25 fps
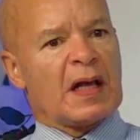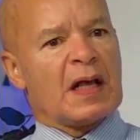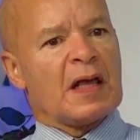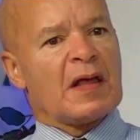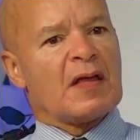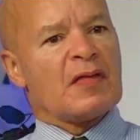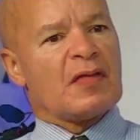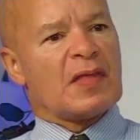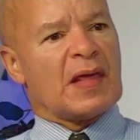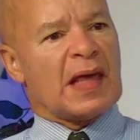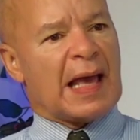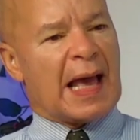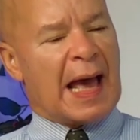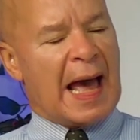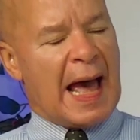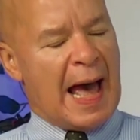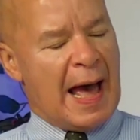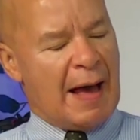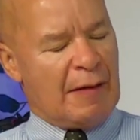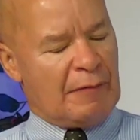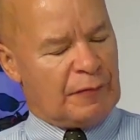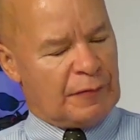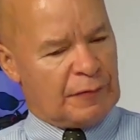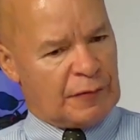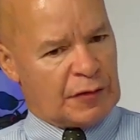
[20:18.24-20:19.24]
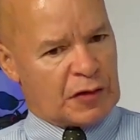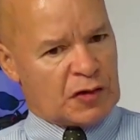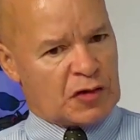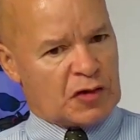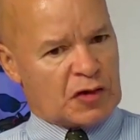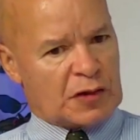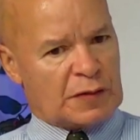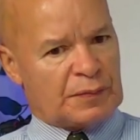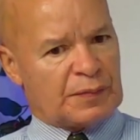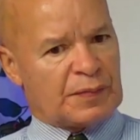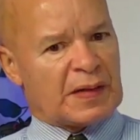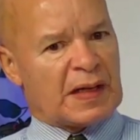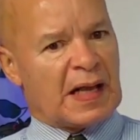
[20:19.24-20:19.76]
They have
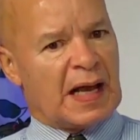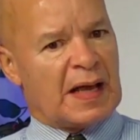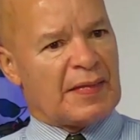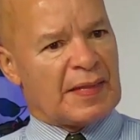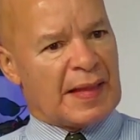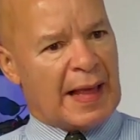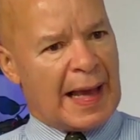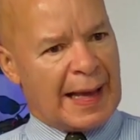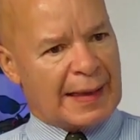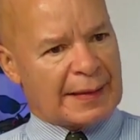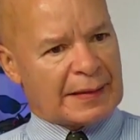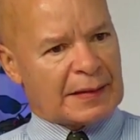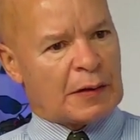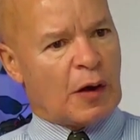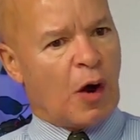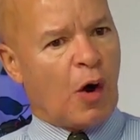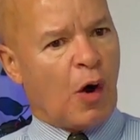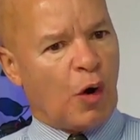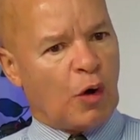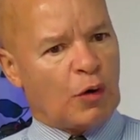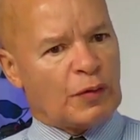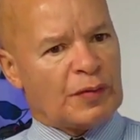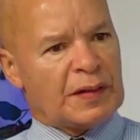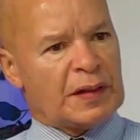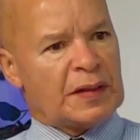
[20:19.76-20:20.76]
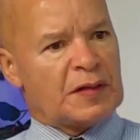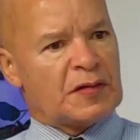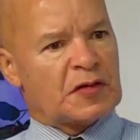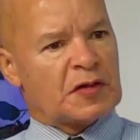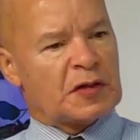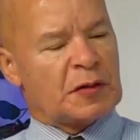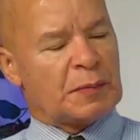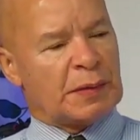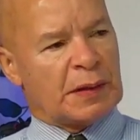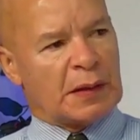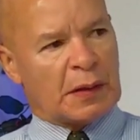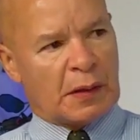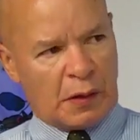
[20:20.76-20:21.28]
vision, and that all needs to
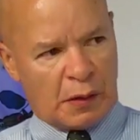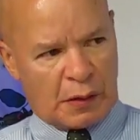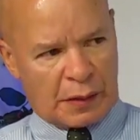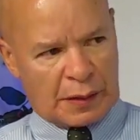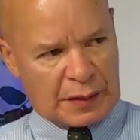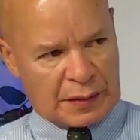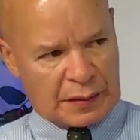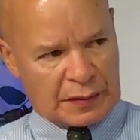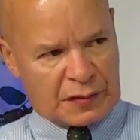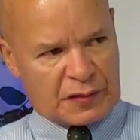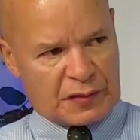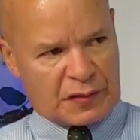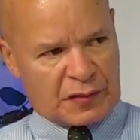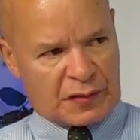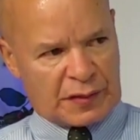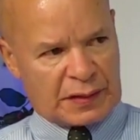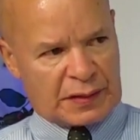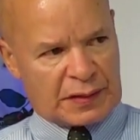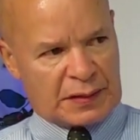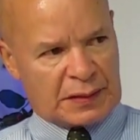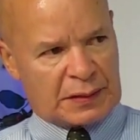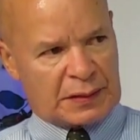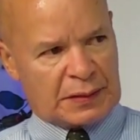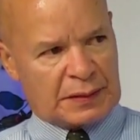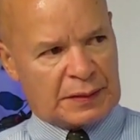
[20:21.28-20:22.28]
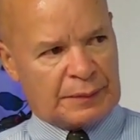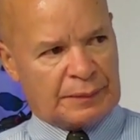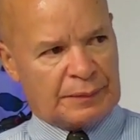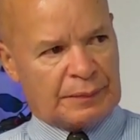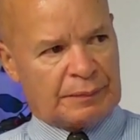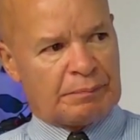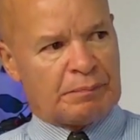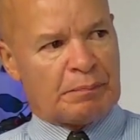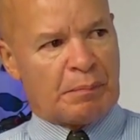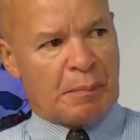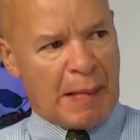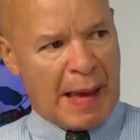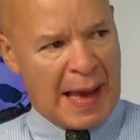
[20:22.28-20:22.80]
be orchestrated,
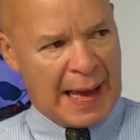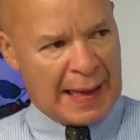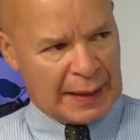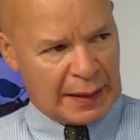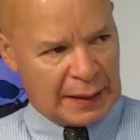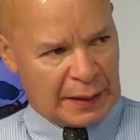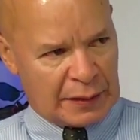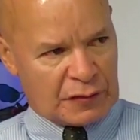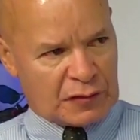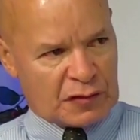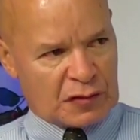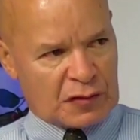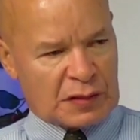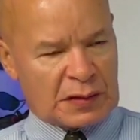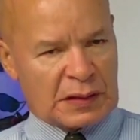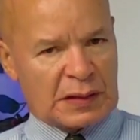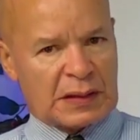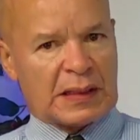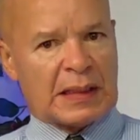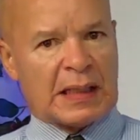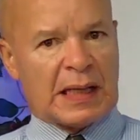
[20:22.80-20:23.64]
managed,